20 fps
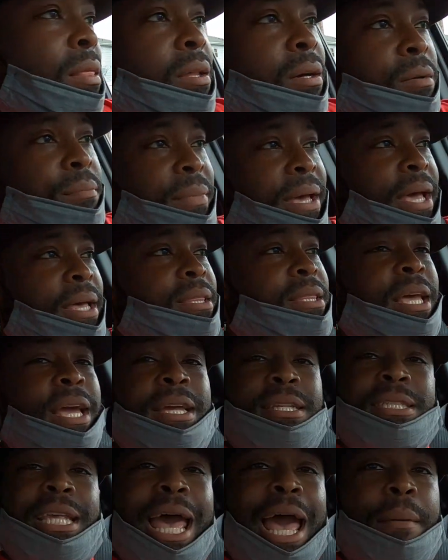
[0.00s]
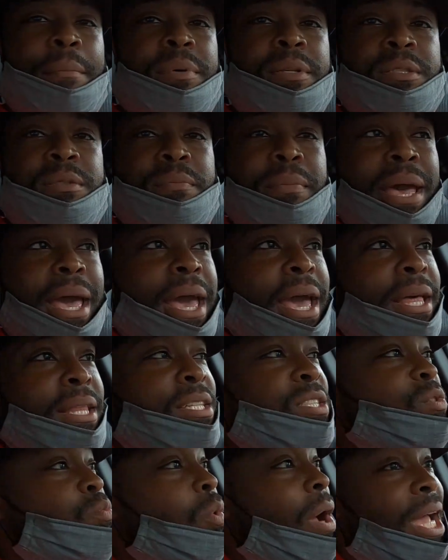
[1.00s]
Look, man, things happens,
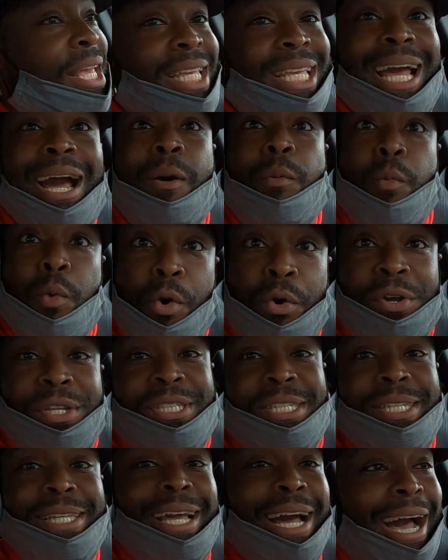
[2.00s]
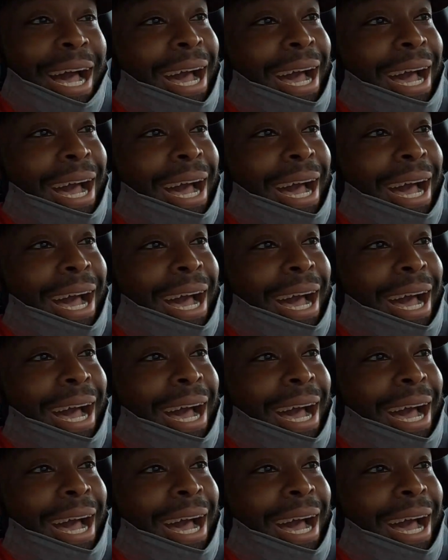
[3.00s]
man. This is why you got warranty,